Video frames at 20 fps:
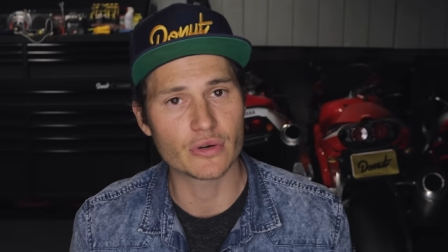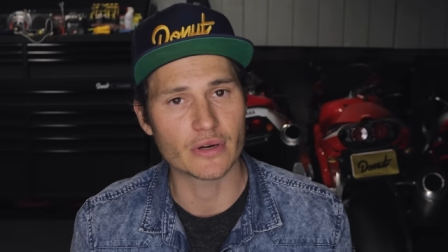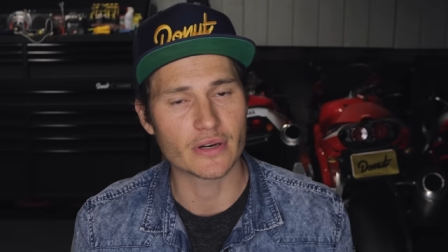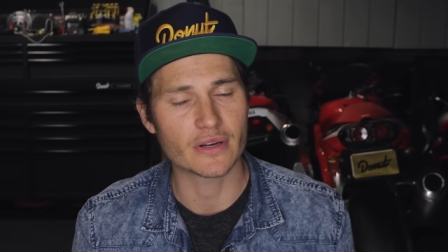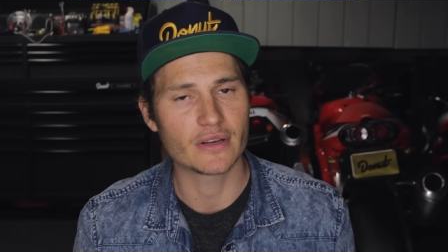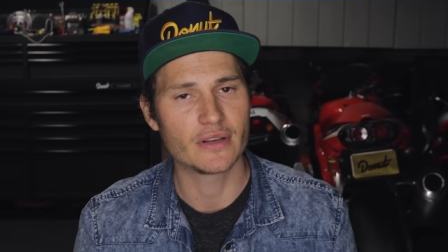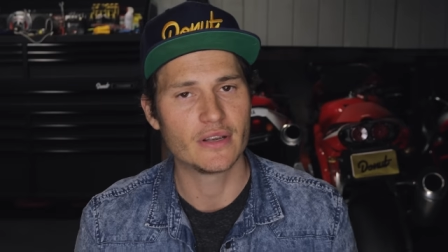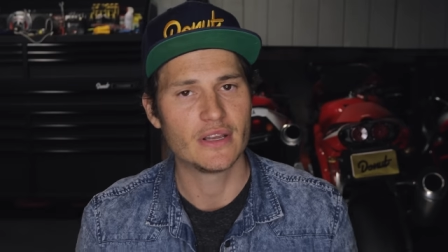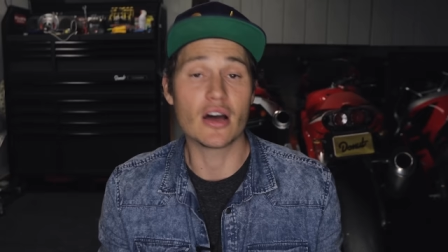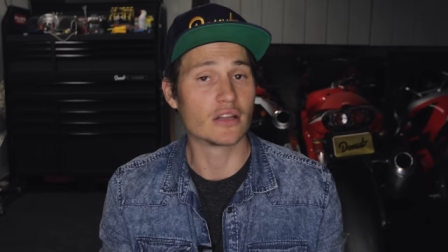
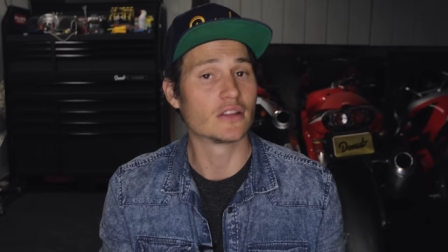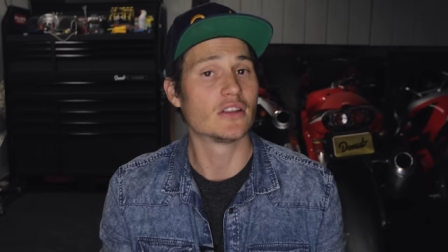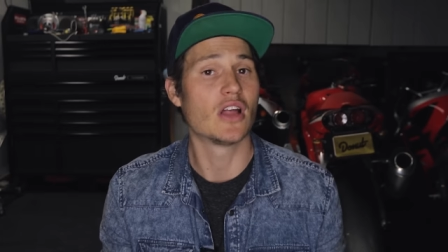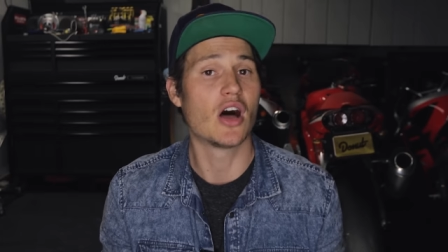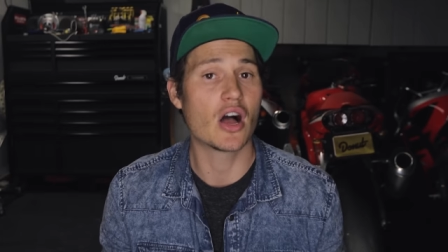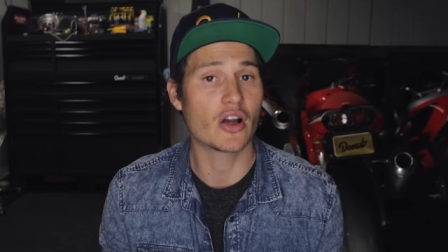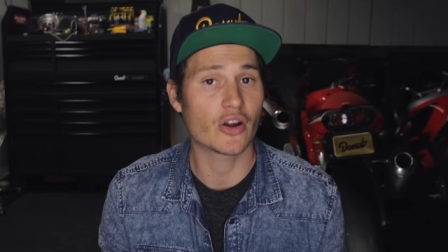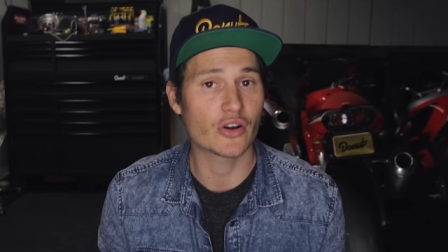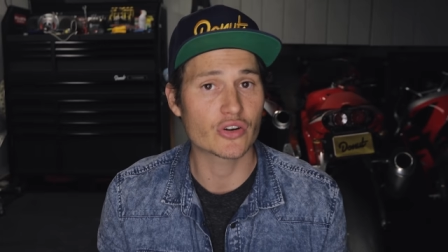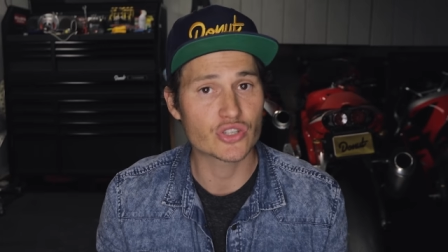torque. Now a
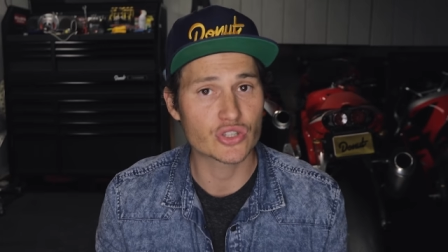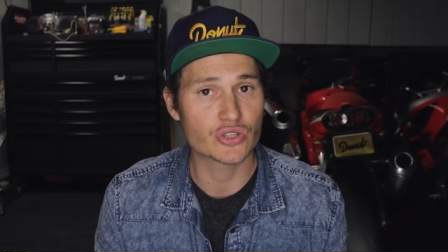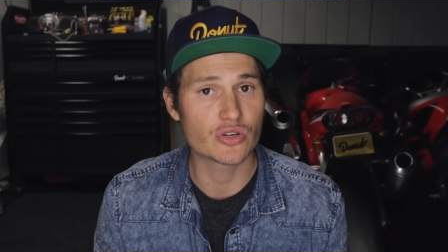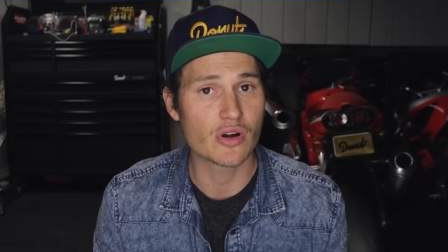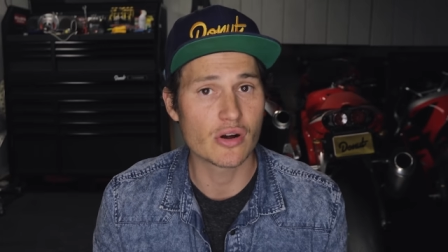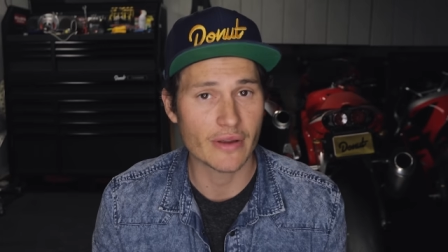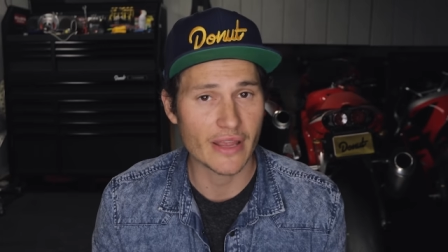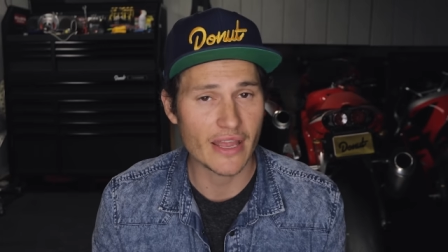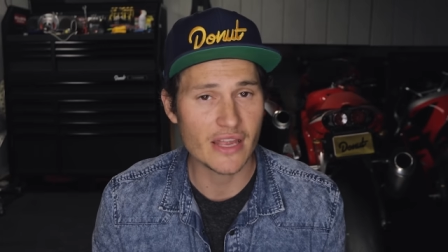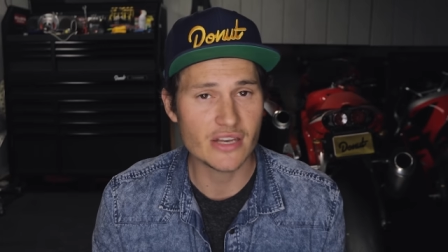longer
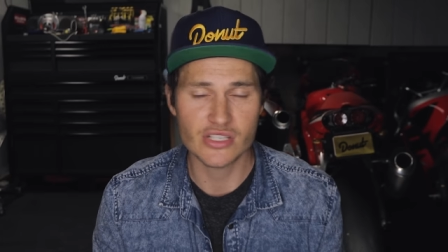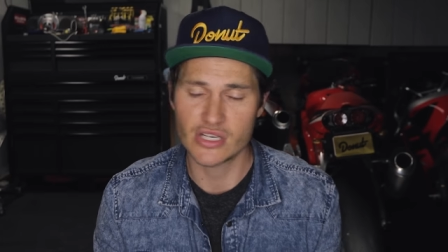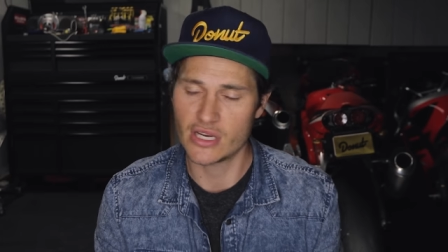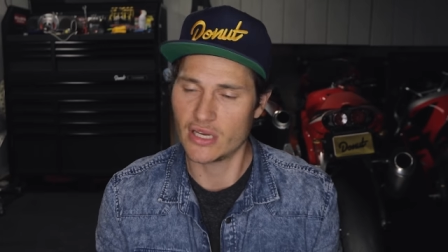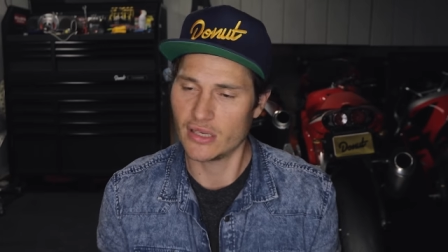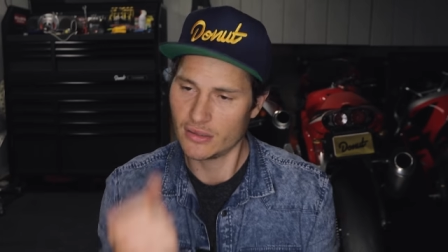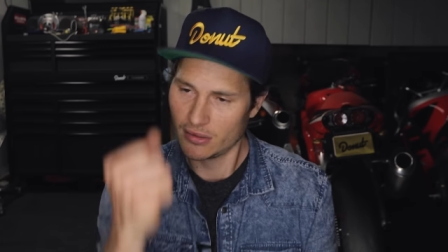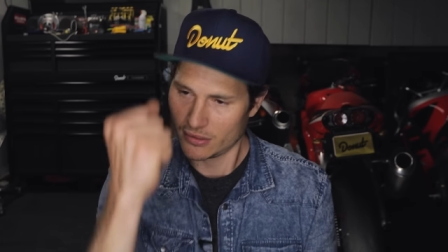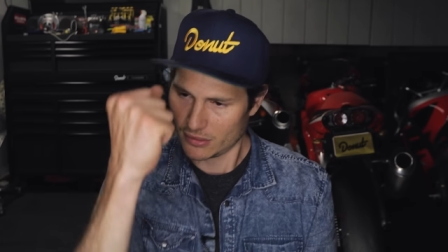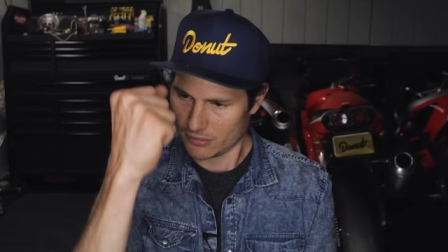stroke
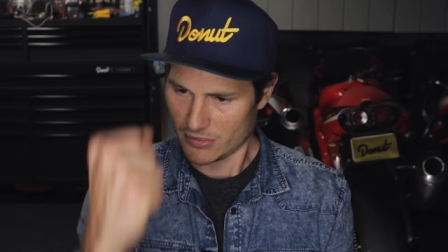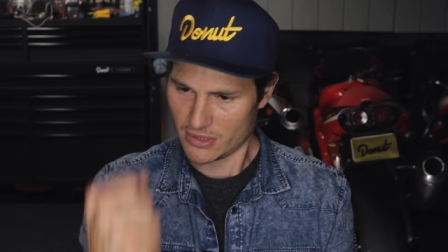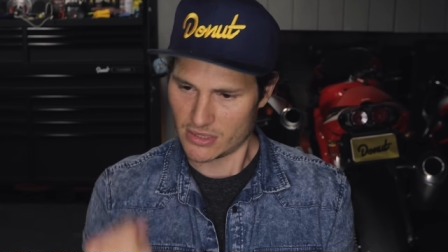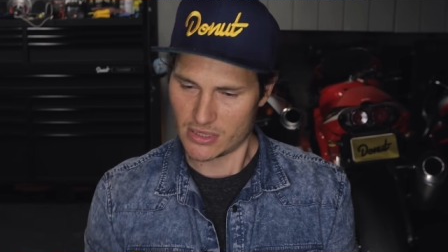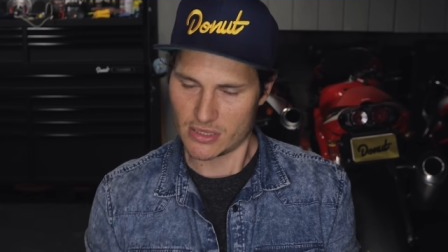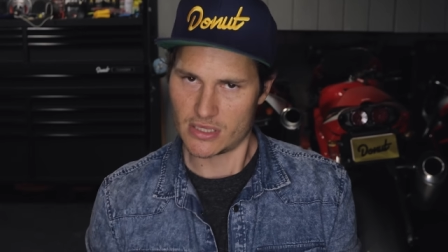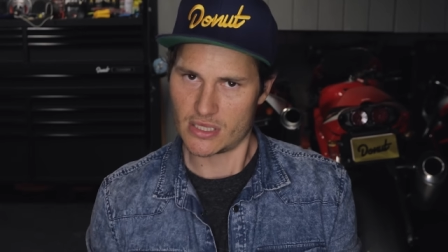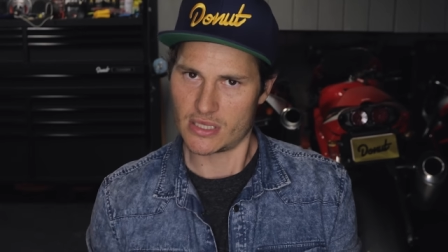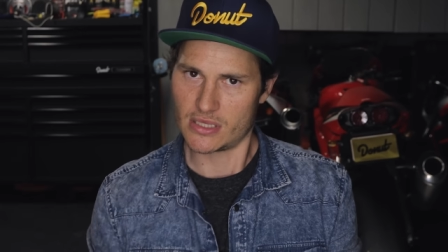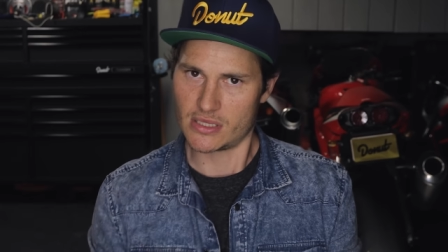engine
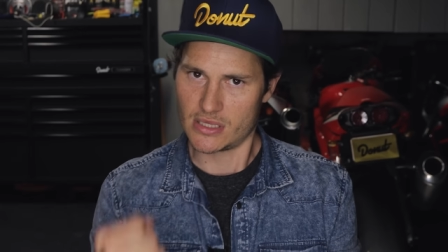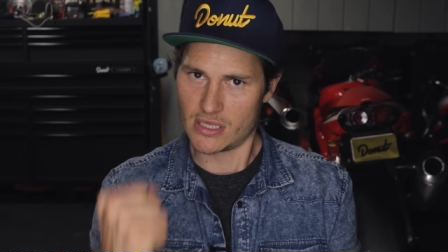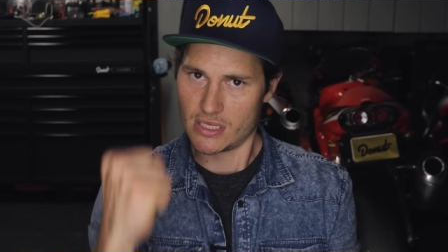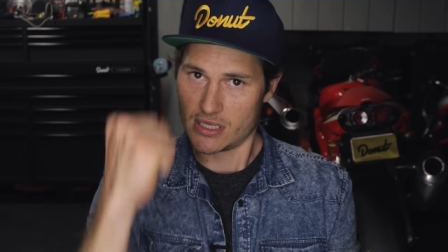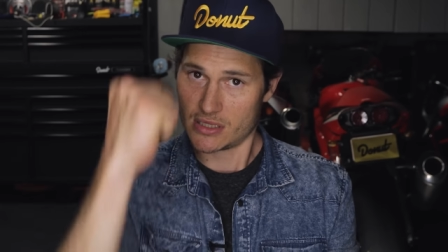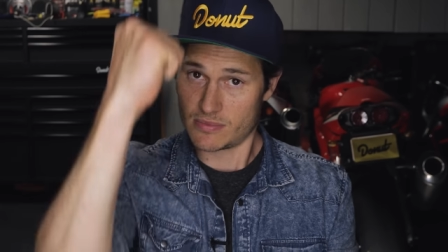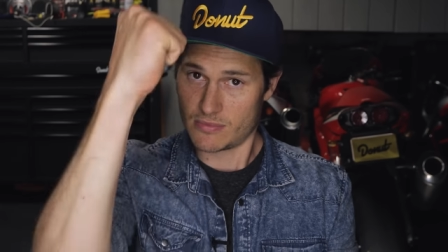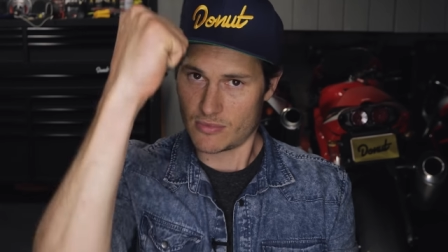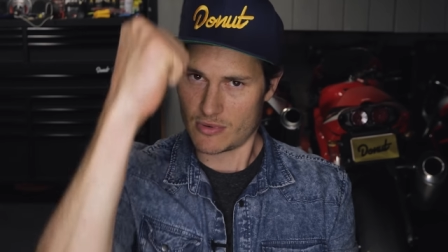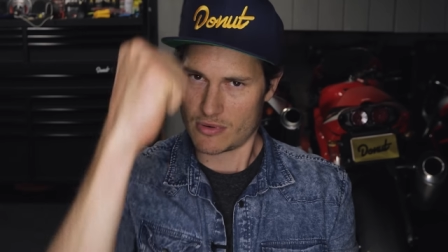means it does
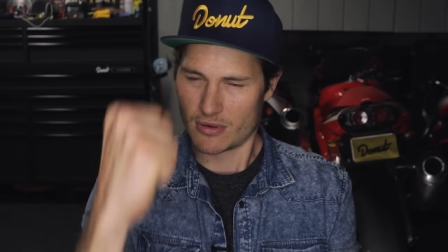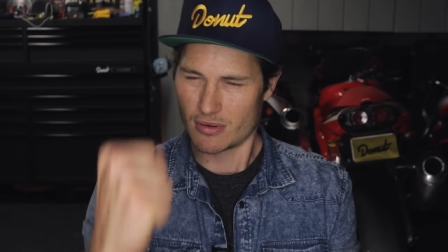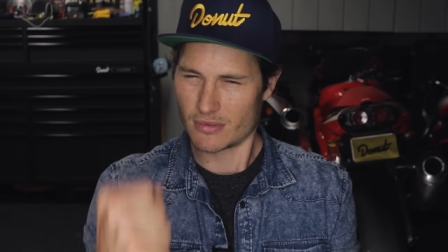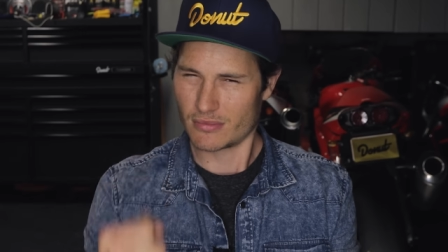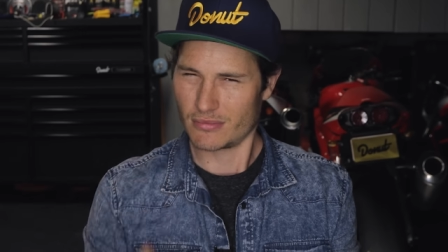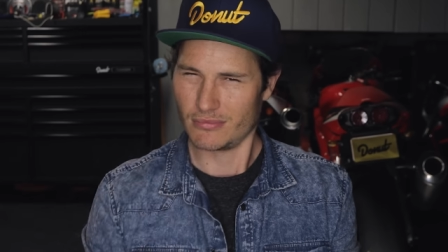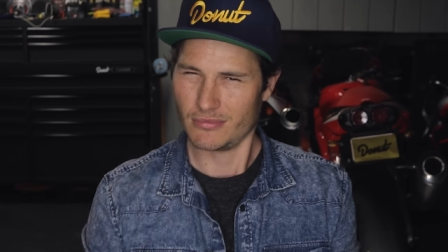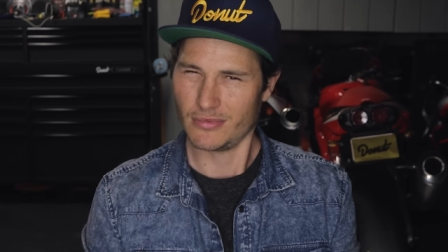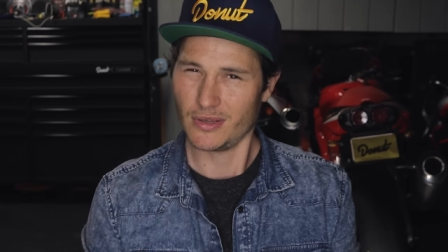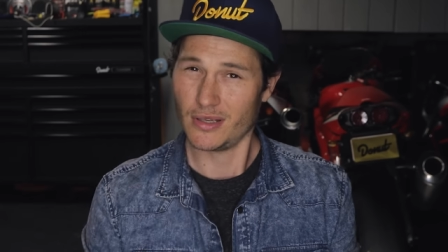this more.